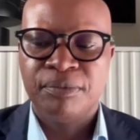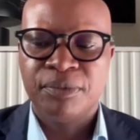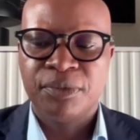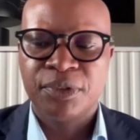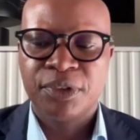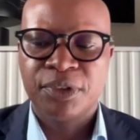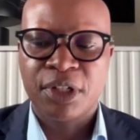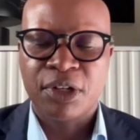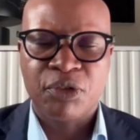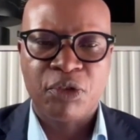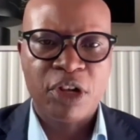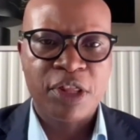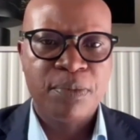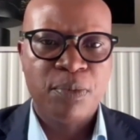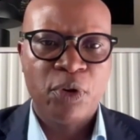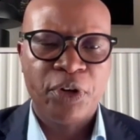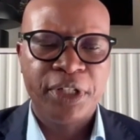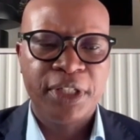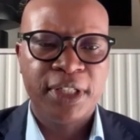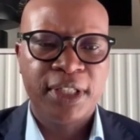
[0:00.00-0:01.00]
So
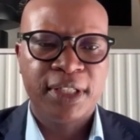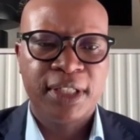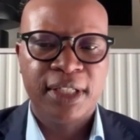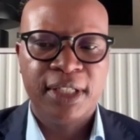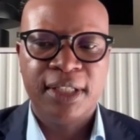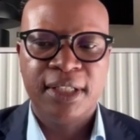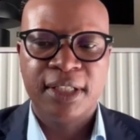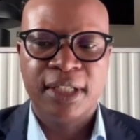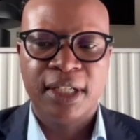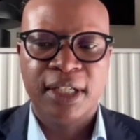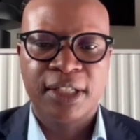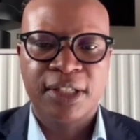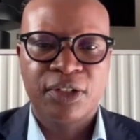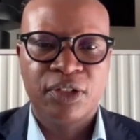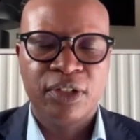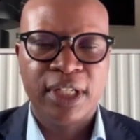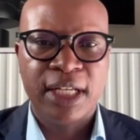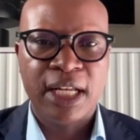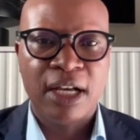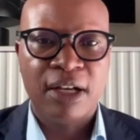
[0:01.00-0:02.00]
Growthpoint did a
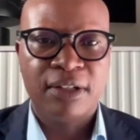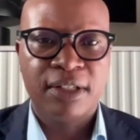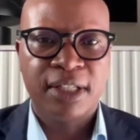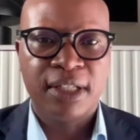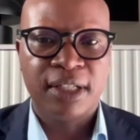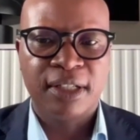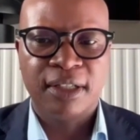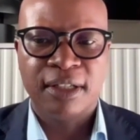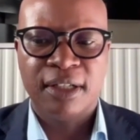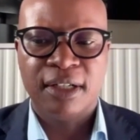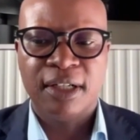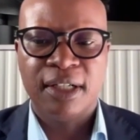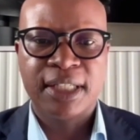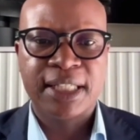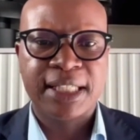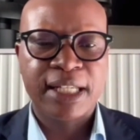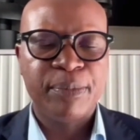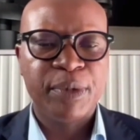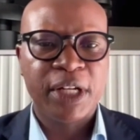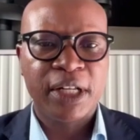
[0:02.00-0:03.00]
student housing
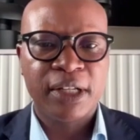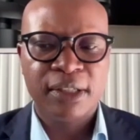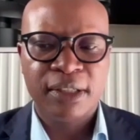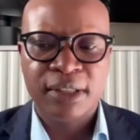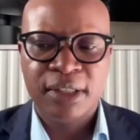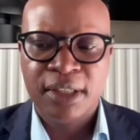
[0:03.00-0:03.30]
seminar.